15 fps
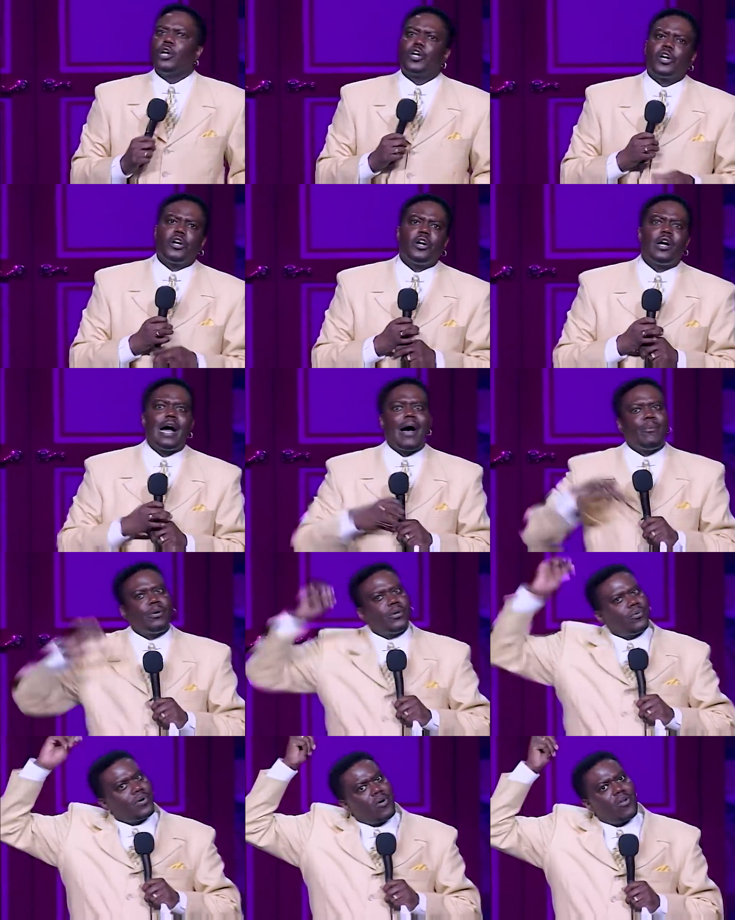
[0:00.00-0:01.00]
Girl, I
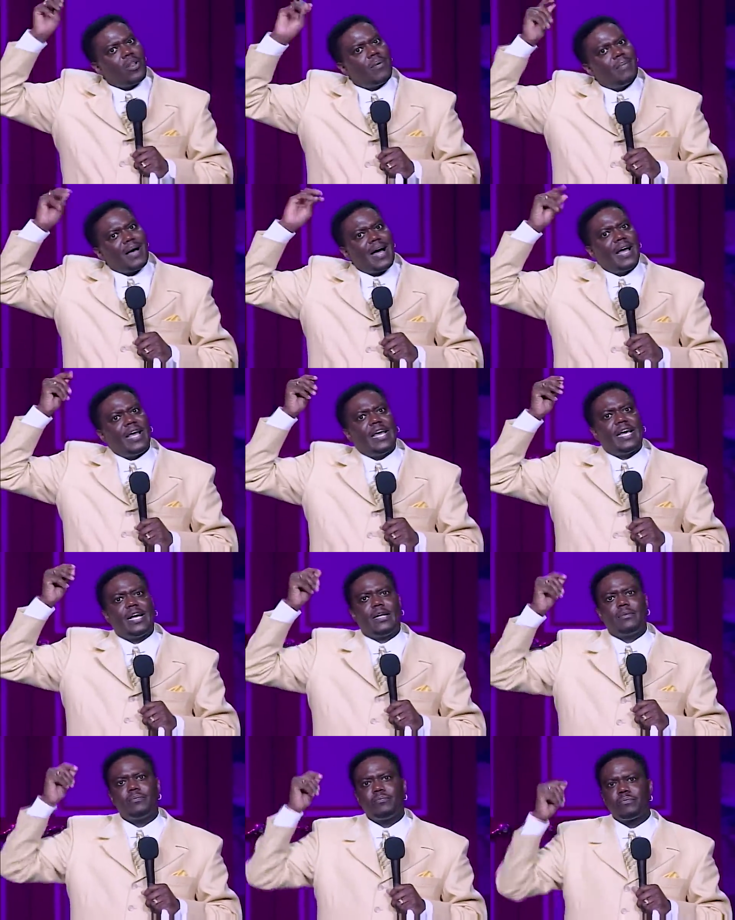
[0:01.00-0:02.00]
was rolling my
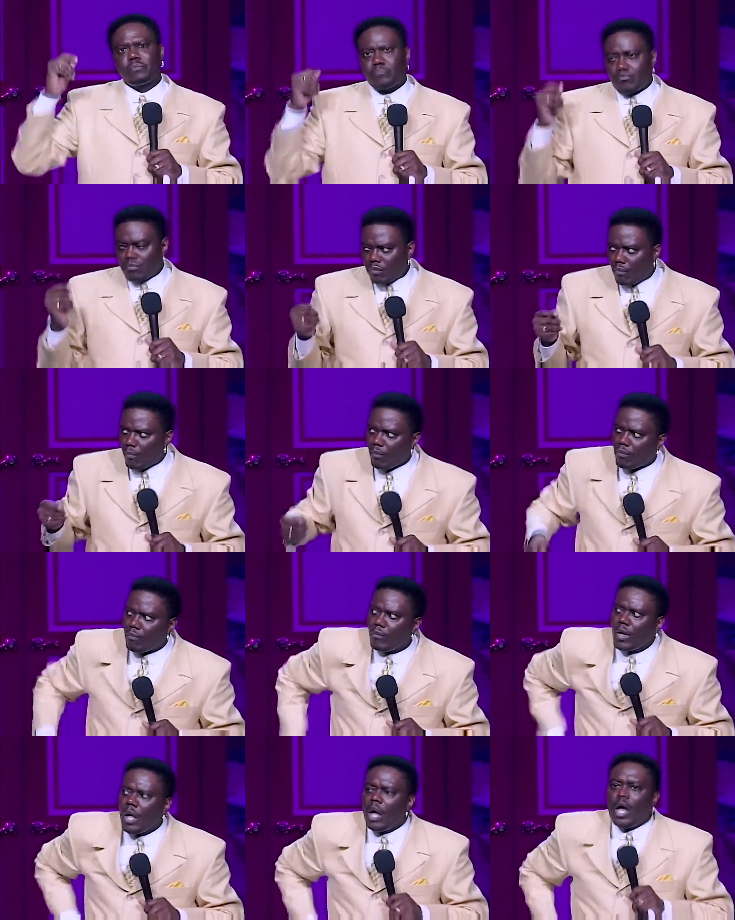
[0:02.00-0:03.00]
hair
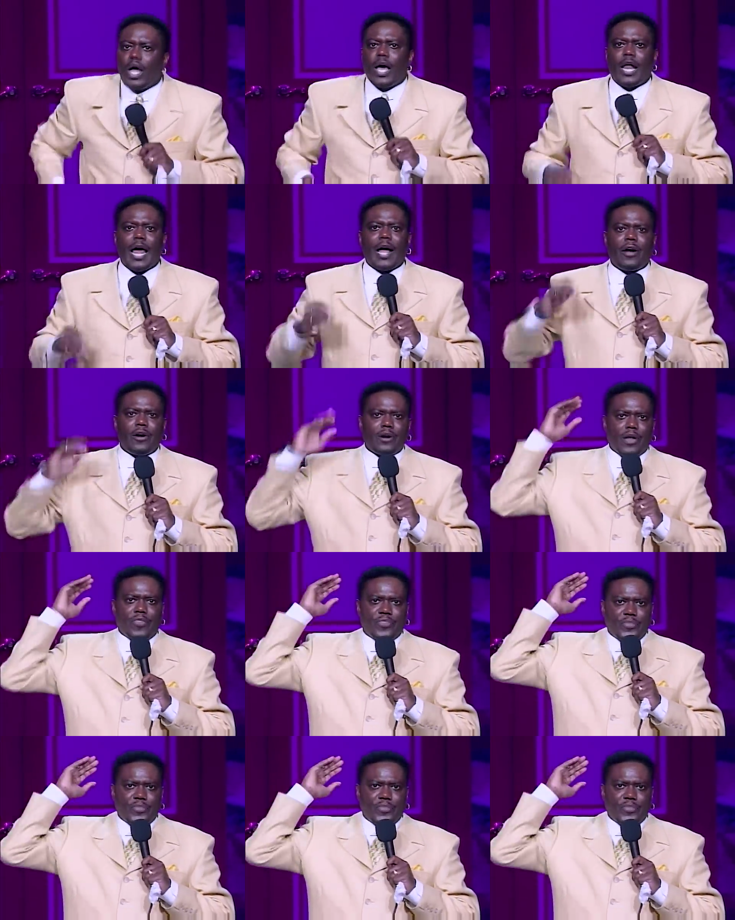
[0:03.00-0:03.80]
and I heard a